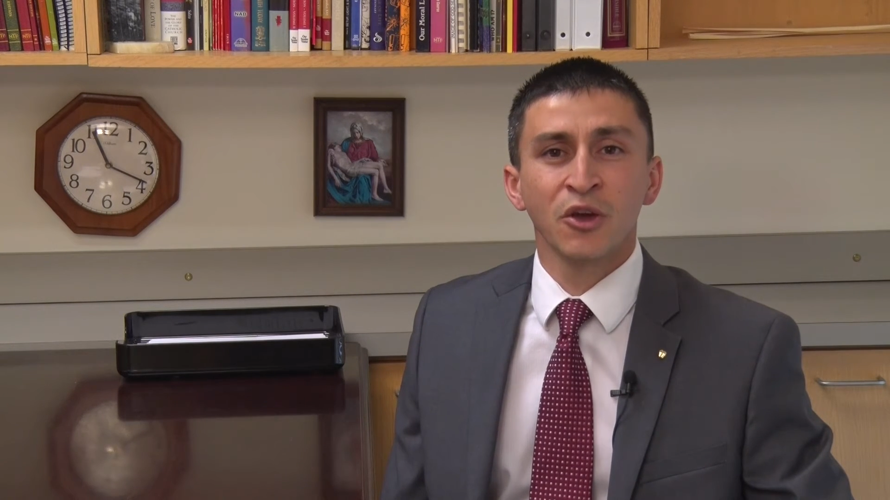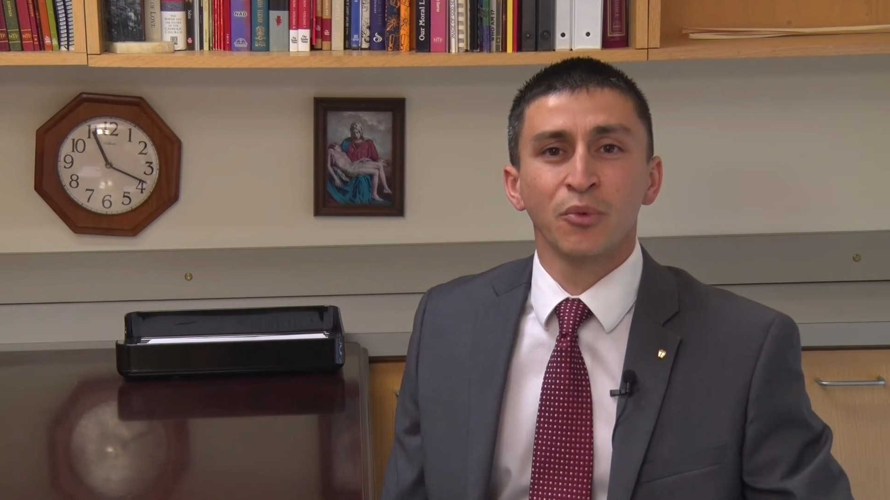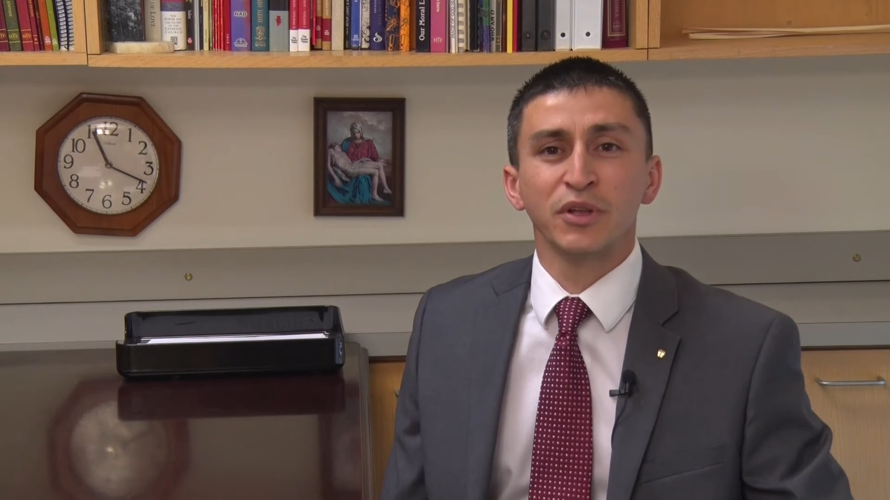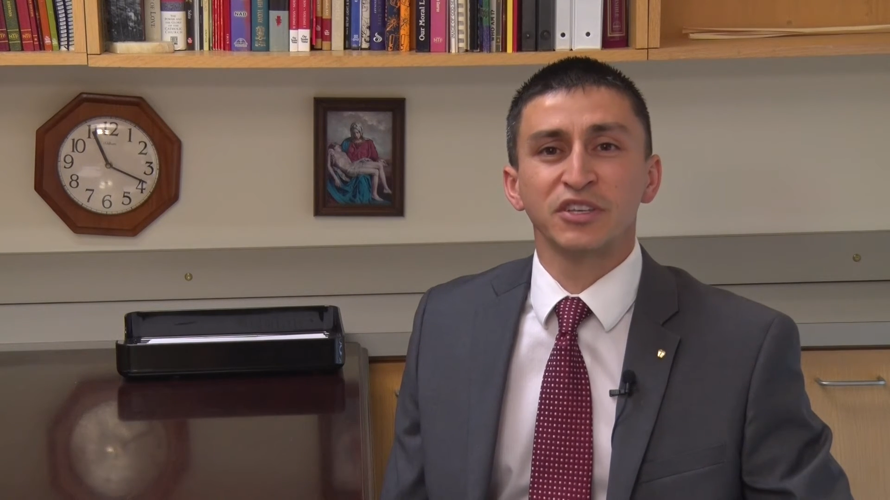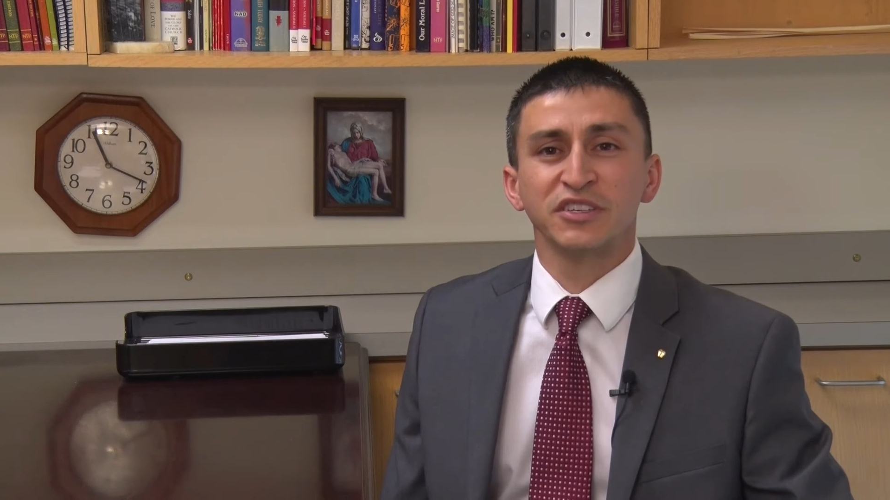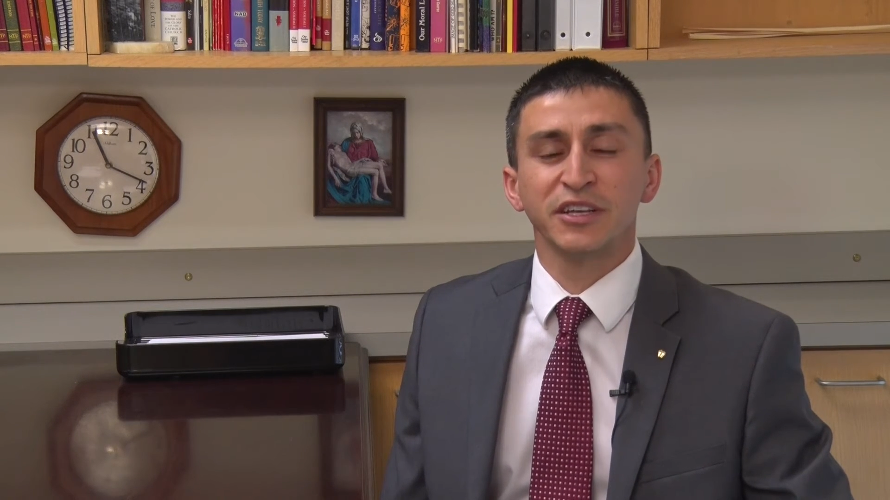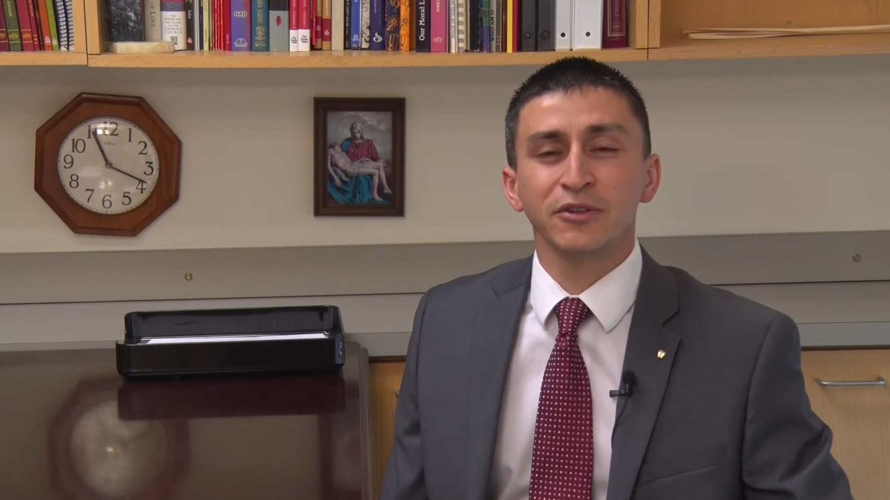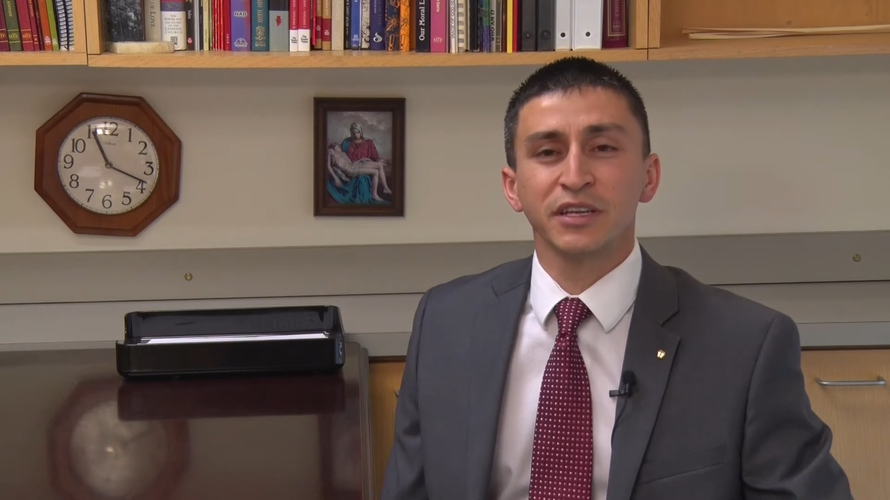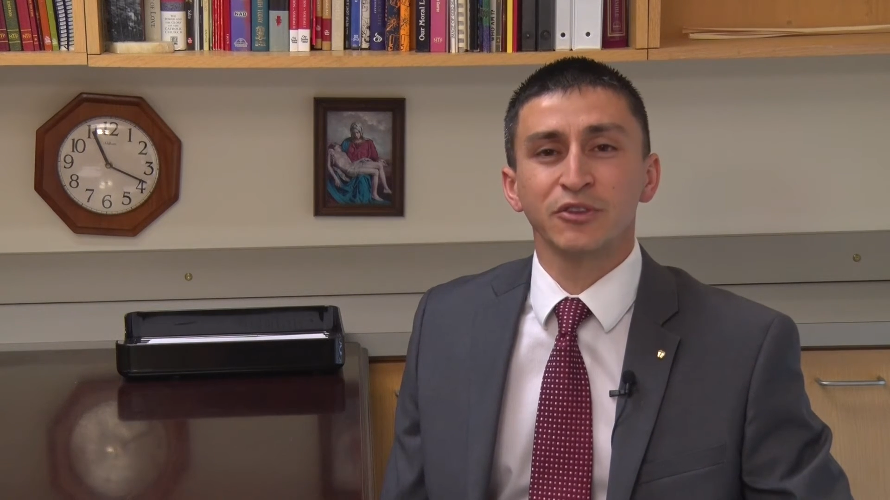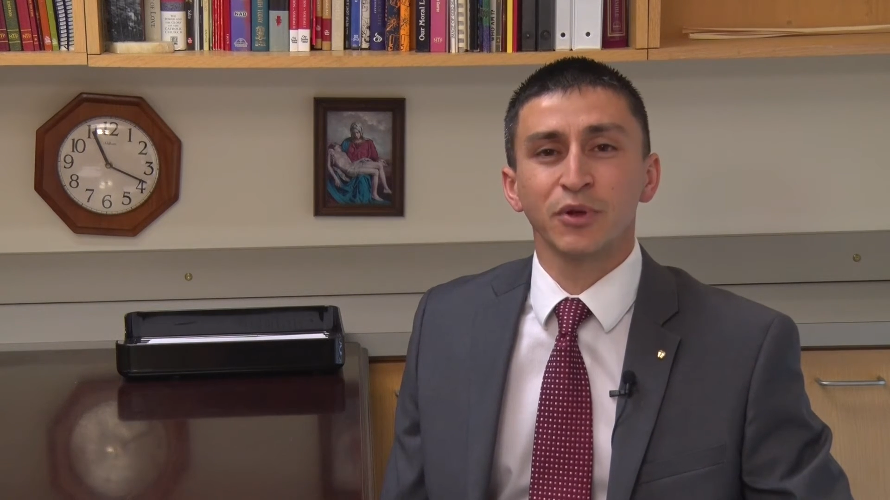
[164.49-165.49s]
which is
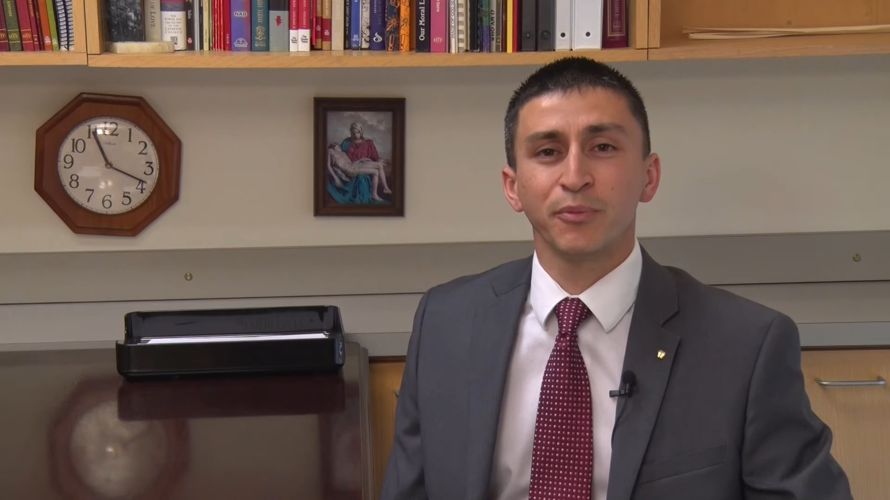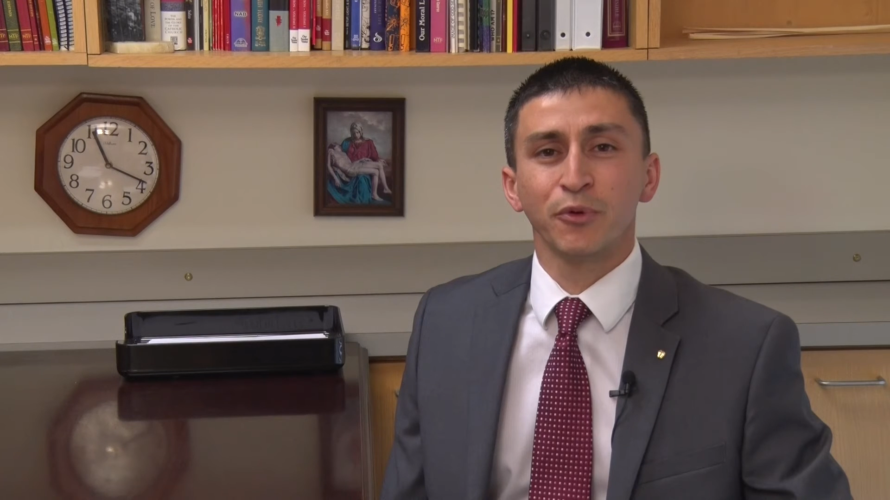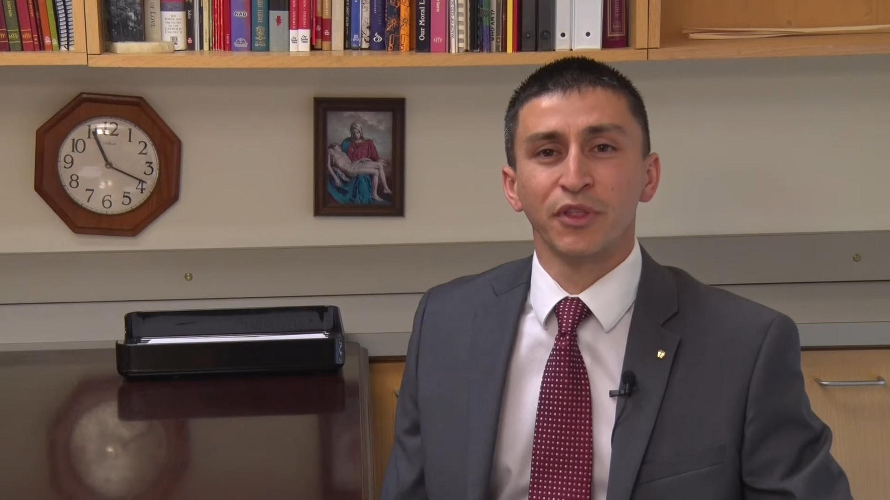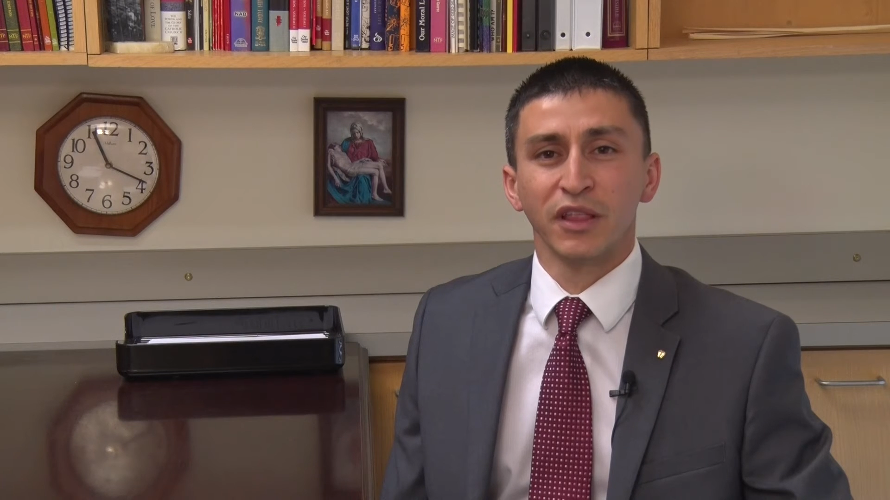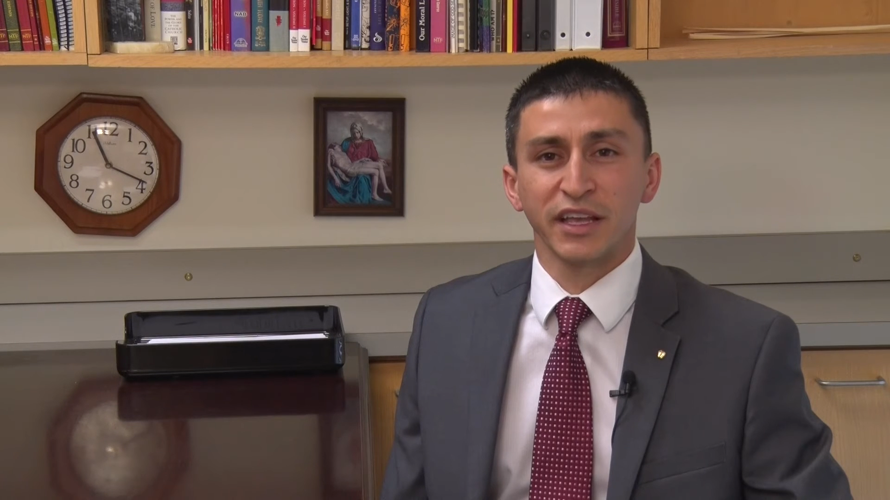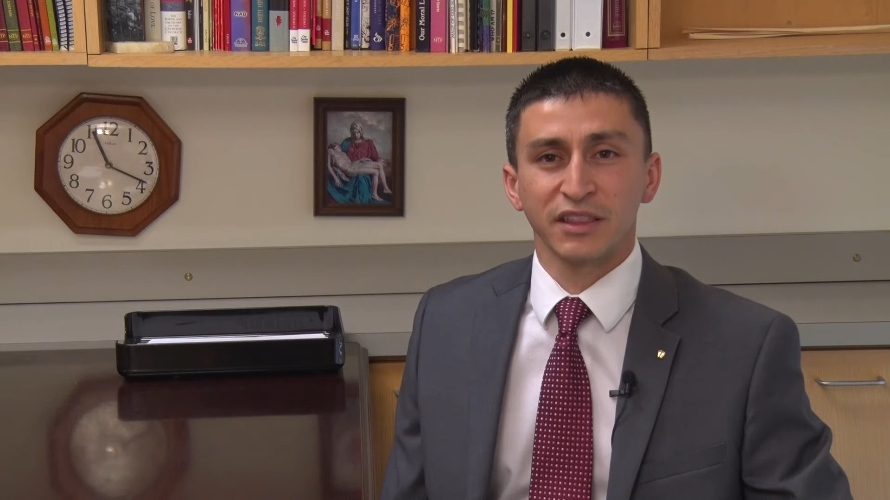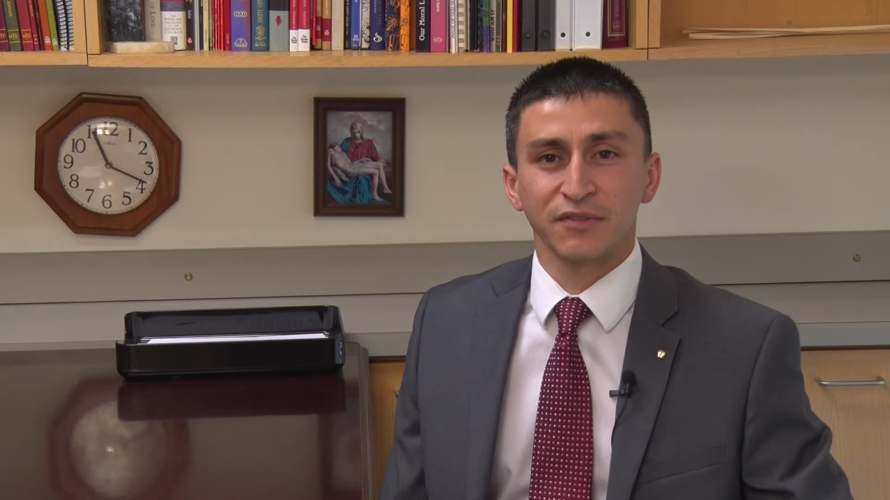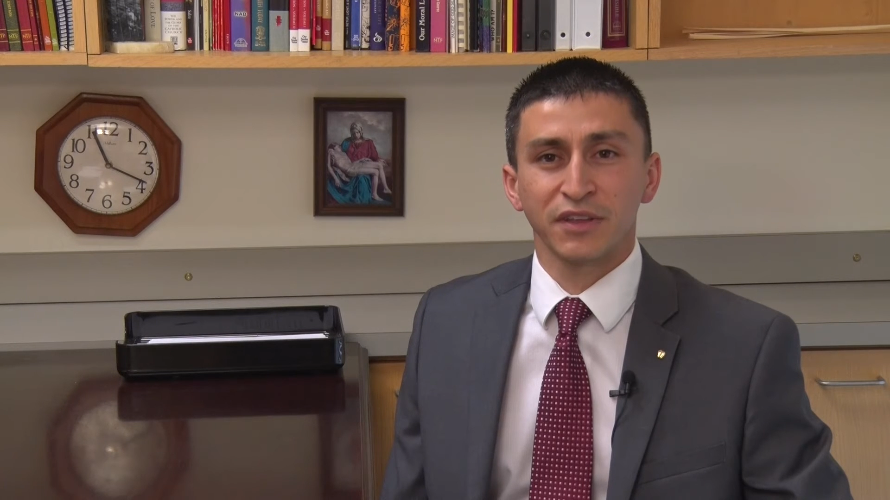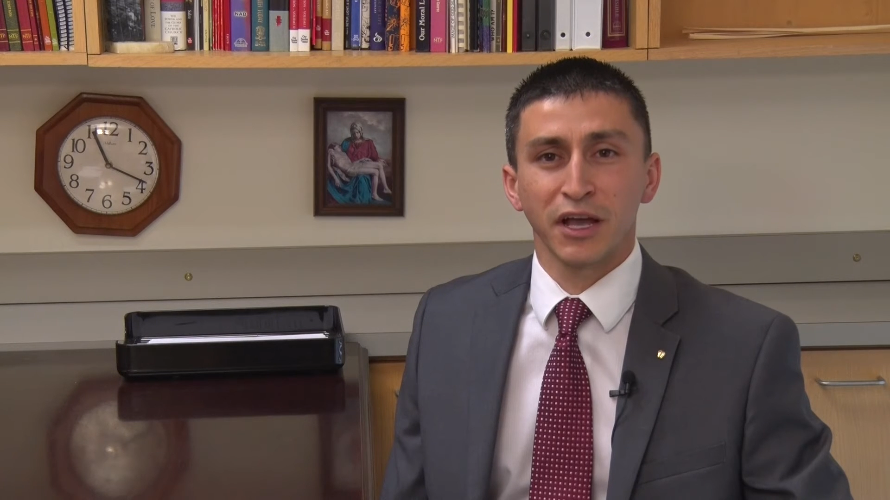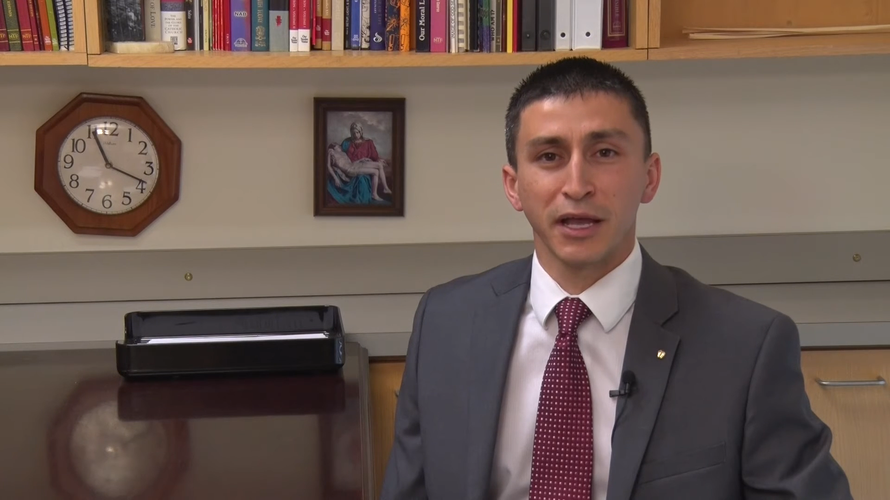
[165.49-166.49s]
nearly triple the length
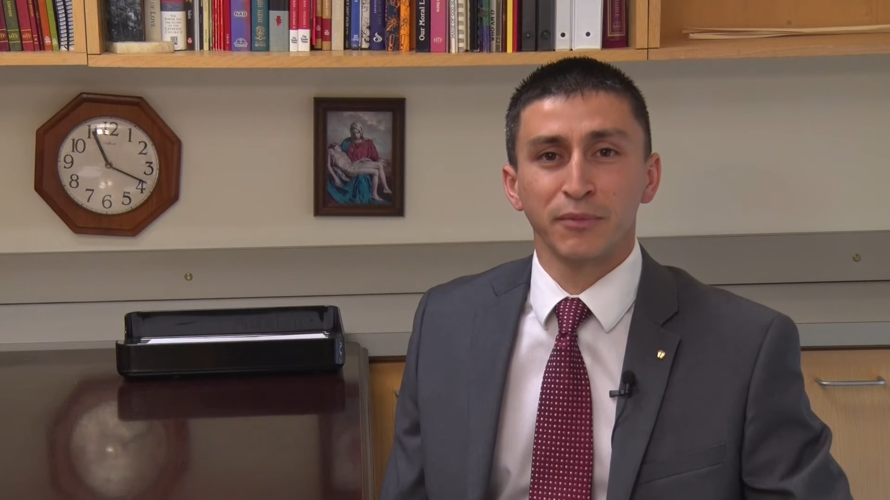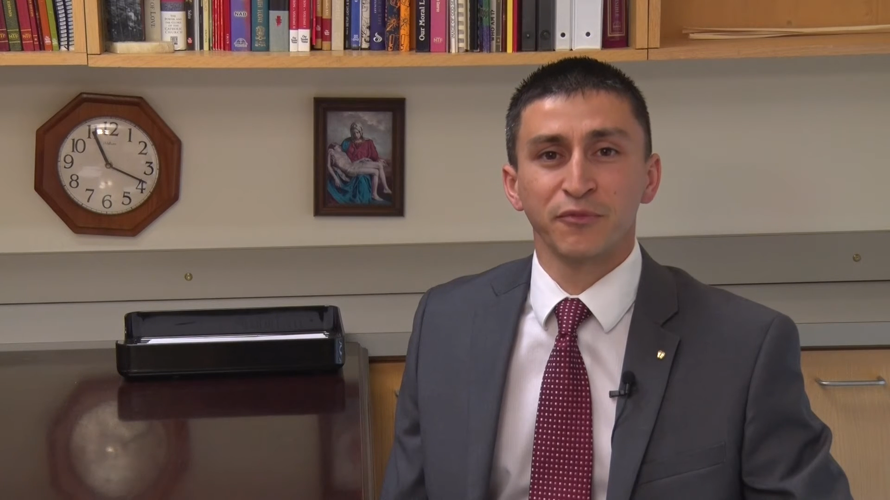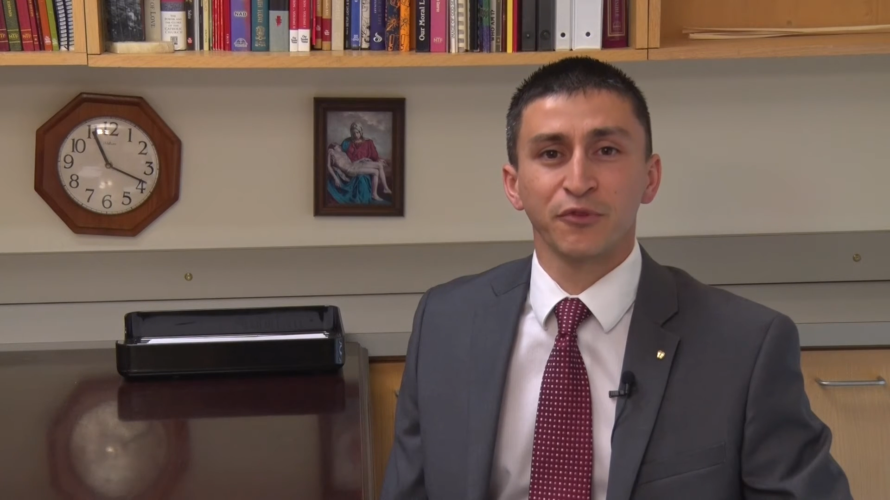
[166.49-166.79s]
of time